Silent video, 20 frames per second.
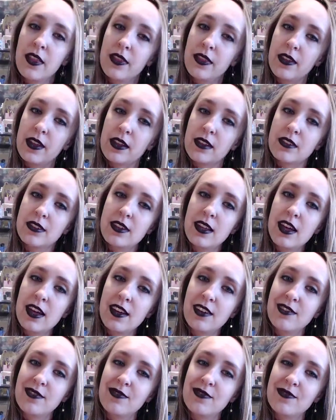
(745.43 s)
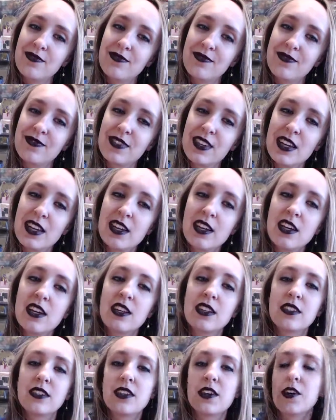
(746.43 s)
there's that.
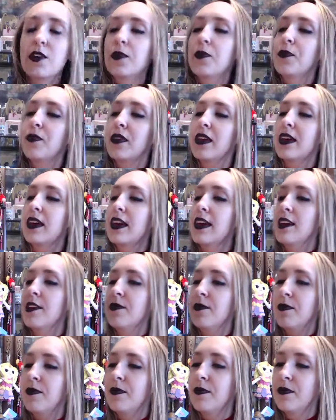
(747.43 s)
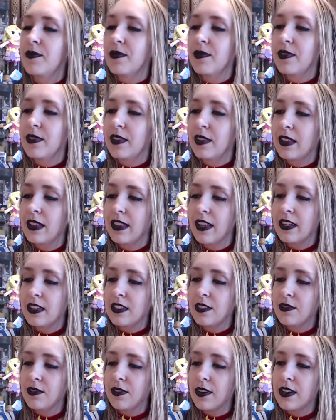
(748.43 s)
So again, lots
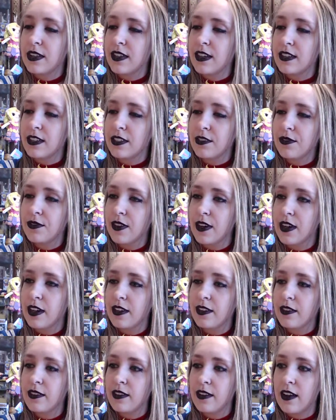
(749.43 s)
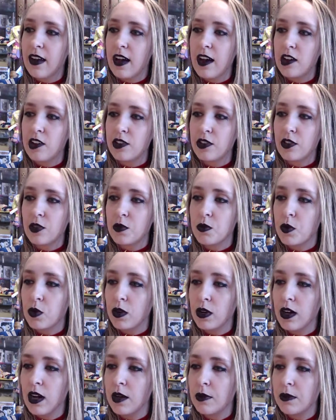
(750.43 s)
of fun, lots of fun. I'll do
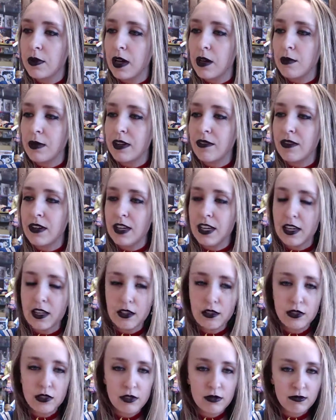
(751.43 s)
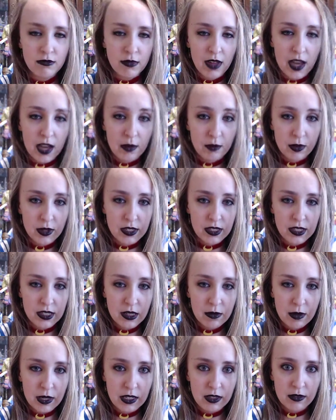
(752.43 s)
more upcoming videos. I pressed
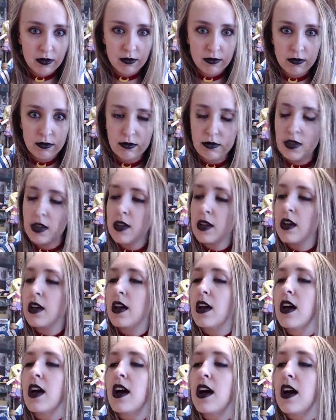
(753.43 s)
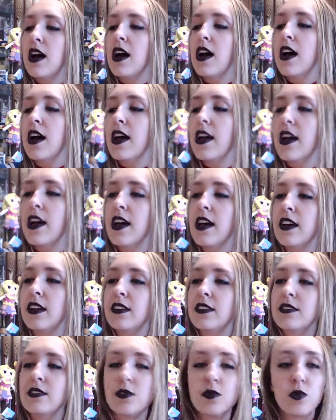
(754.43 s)
the button.
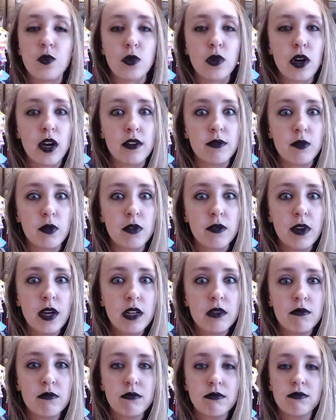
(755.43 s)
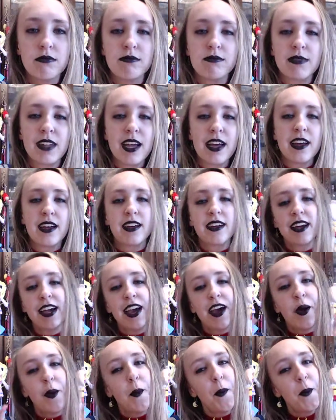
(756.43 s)
And we'll have more fun.
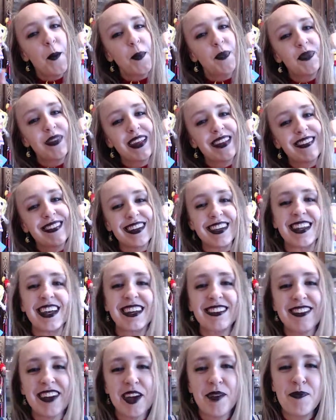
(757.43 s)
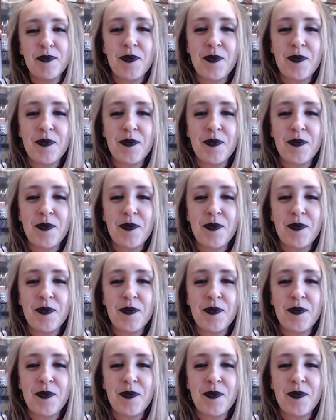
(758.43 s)
Okay, see you next time.